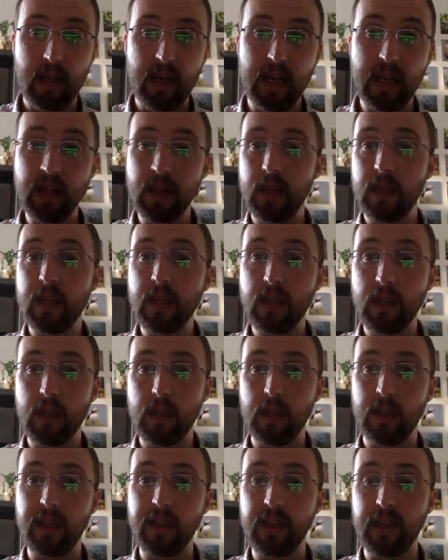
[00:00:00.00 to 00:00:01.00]
in
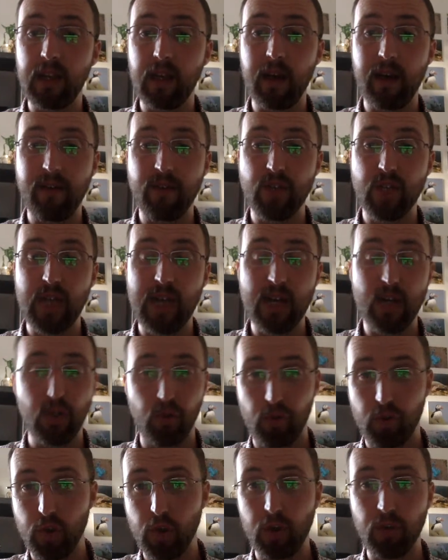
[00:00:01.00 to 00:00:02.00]
the live chat.
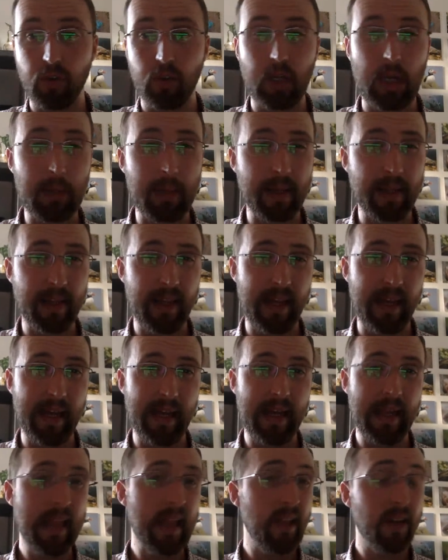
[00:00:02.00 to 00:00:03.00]
Just chuck us a comment
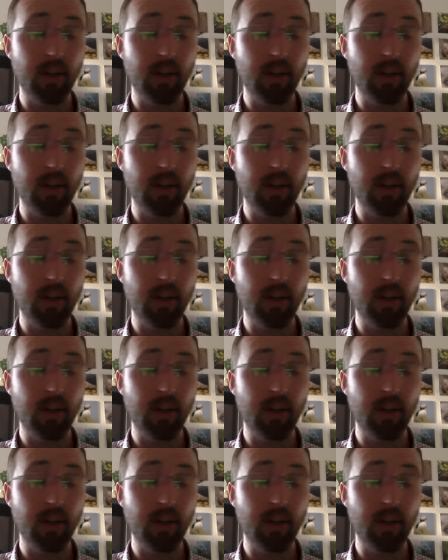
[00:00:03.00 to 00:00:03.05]
there.